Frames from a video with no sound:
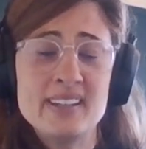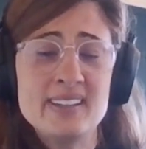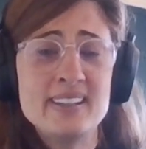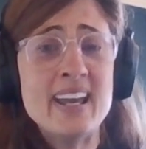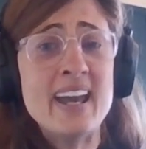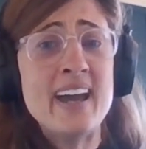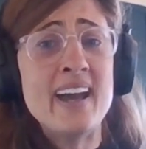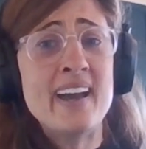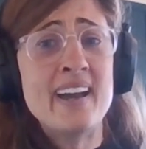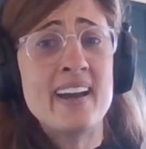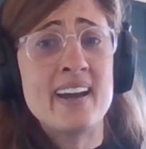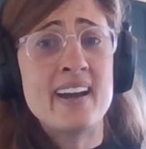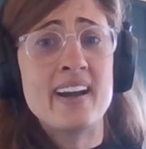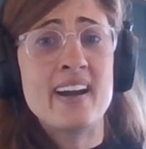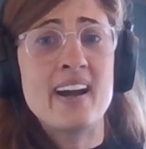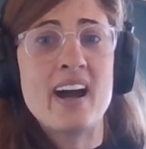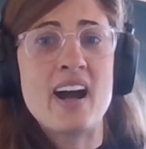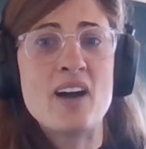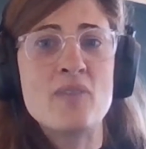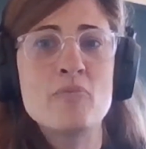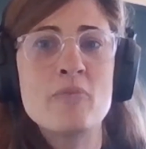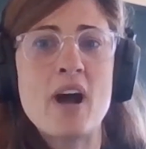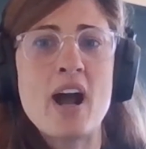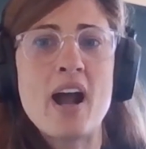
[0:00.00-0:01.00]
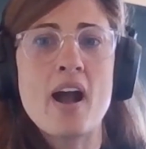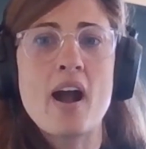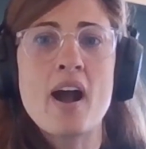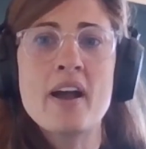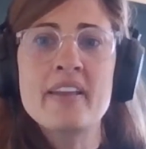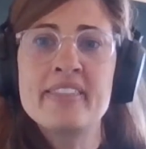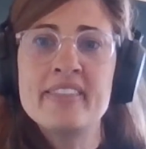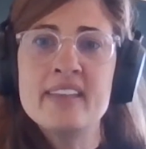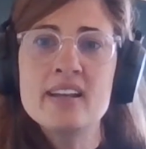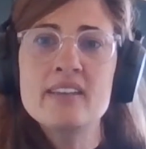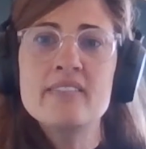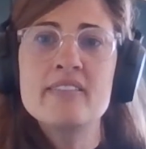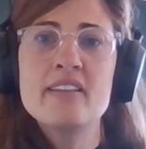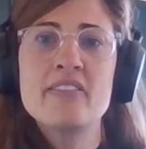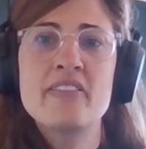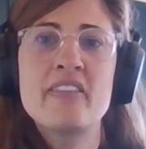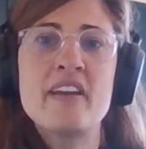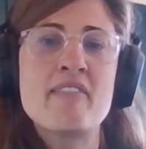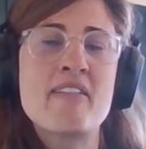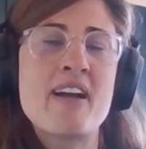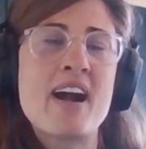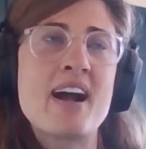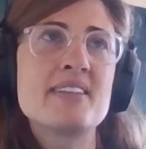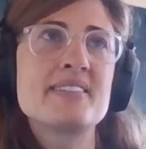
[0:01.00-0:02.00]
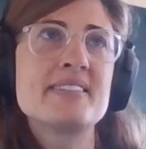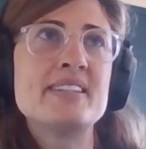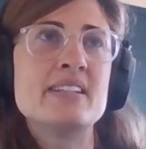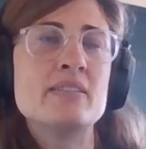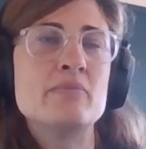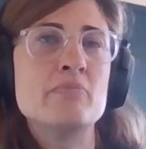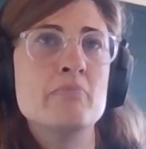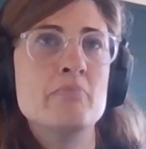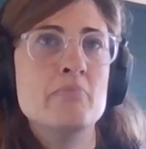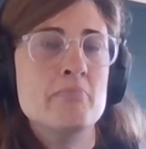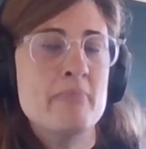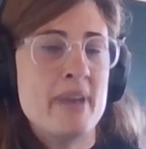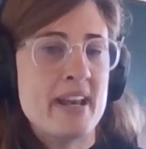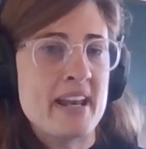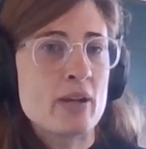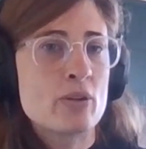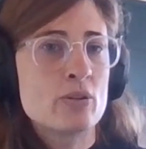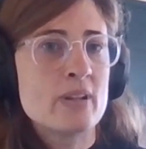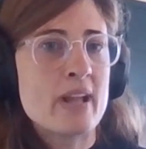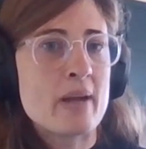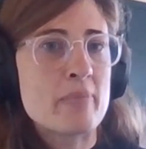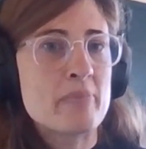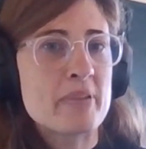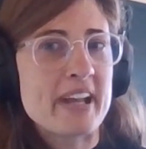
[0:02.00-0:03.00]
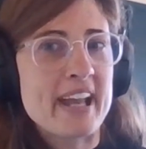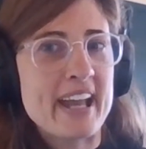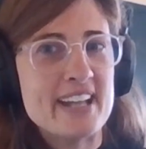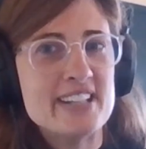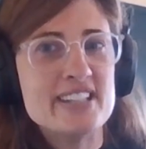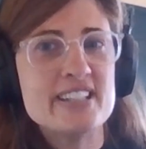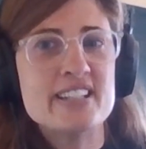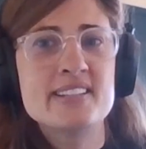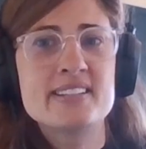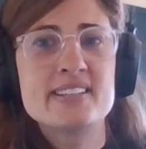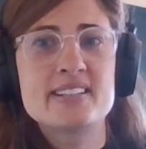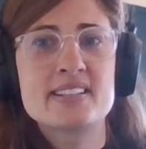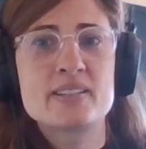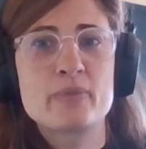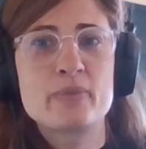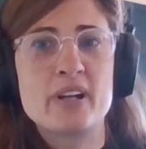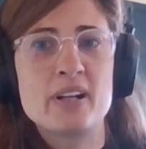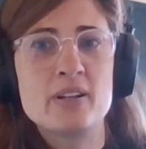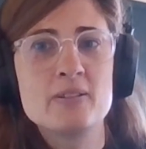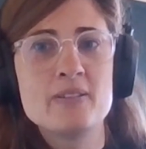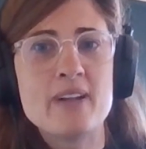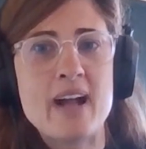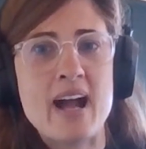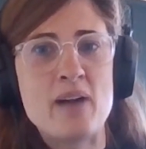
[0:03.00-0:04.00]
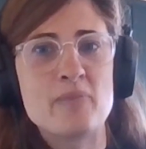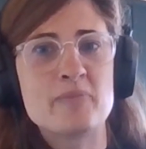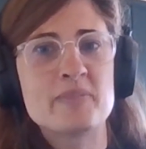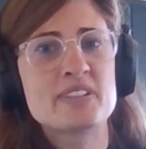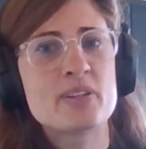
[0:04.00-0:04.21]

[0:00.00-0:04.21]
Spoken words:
Yeah, I think that there are some medical applications as well.